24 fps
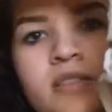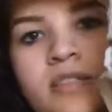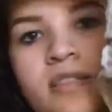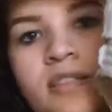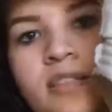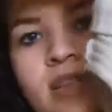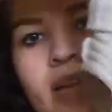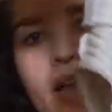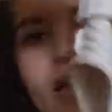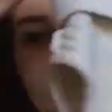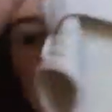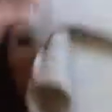
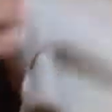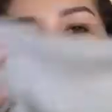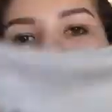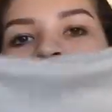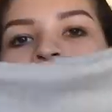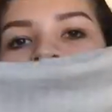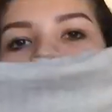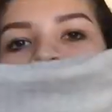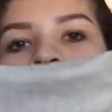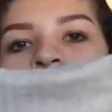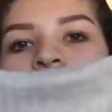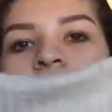style
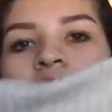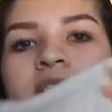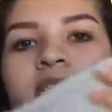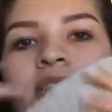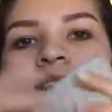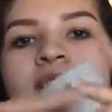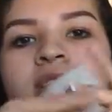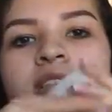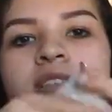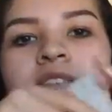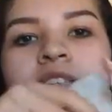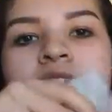shirt it's
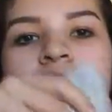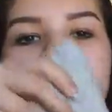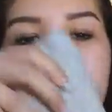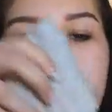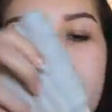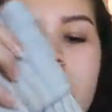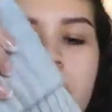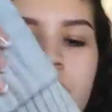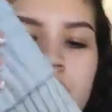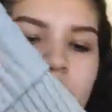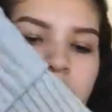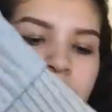a
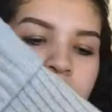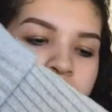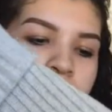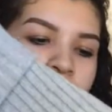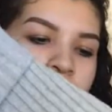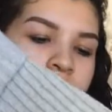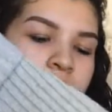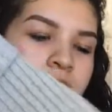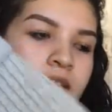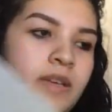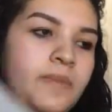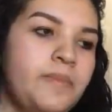sleeveless
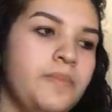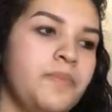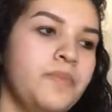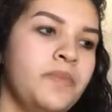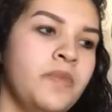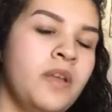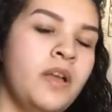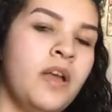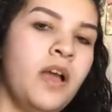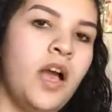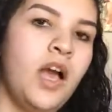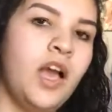turtleneck
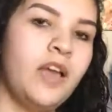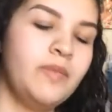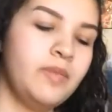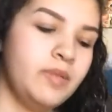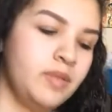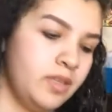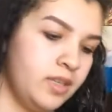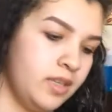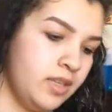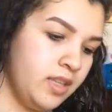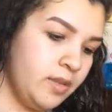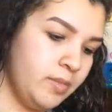I've
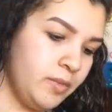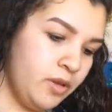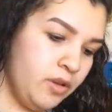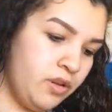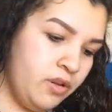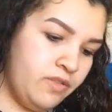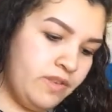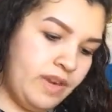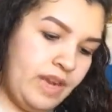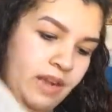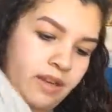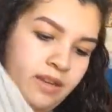been seeing them go
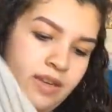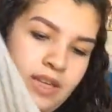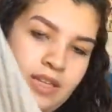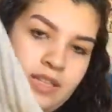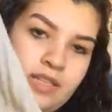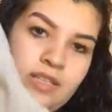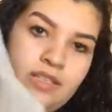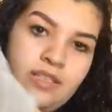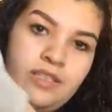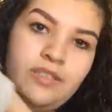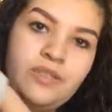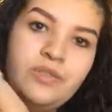around
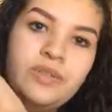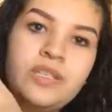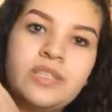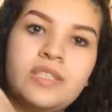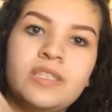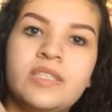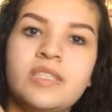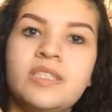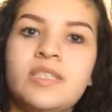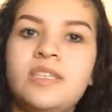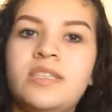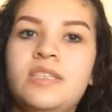and as you
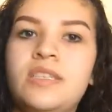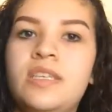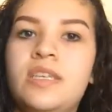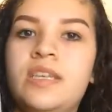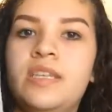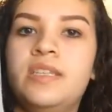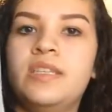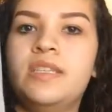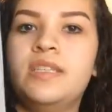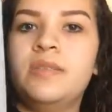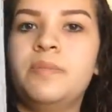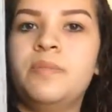guys can see
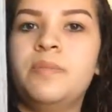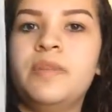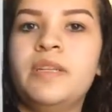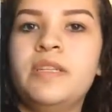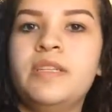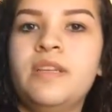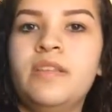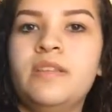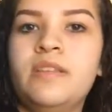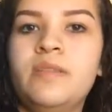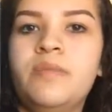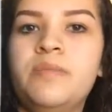it's split
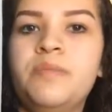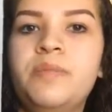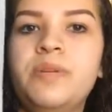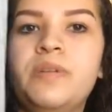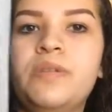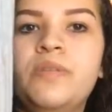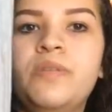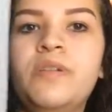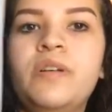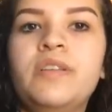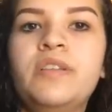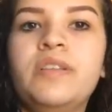down the
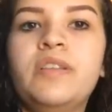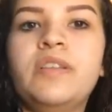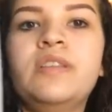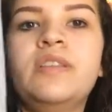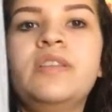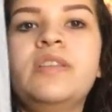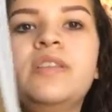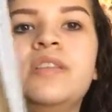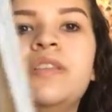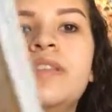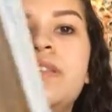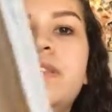middle and
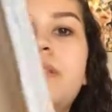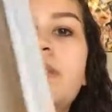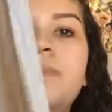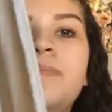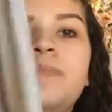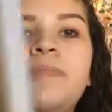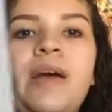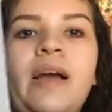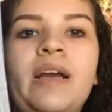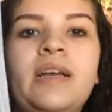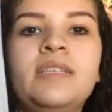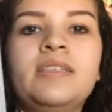then this
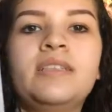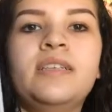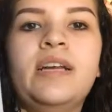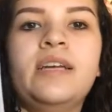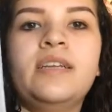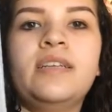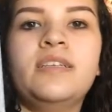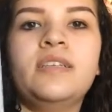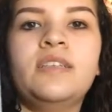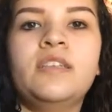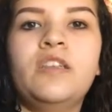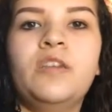back side
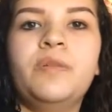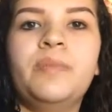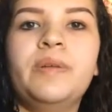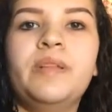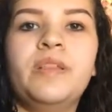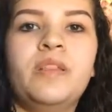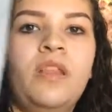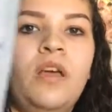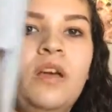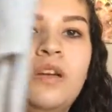is a little bit